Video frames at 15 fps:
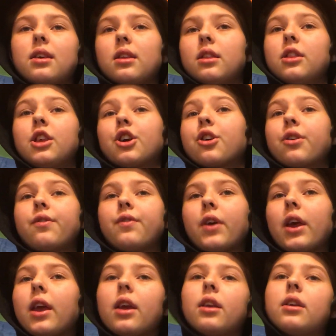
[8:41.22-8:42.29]
They're in
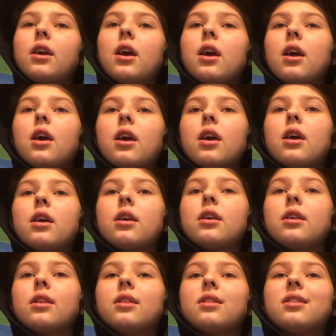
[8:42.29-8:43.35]
vain.
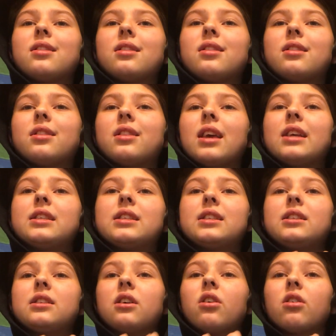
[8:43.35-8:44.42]
They
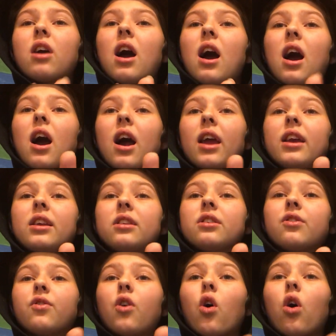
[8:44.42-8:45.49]
still kind
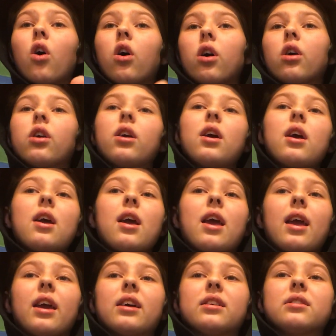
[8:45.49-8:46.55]
of are,
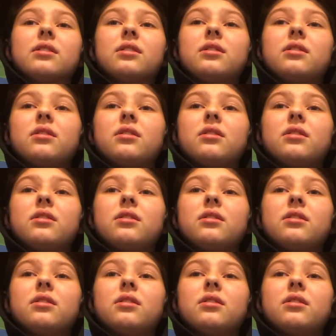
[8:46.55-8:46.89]
and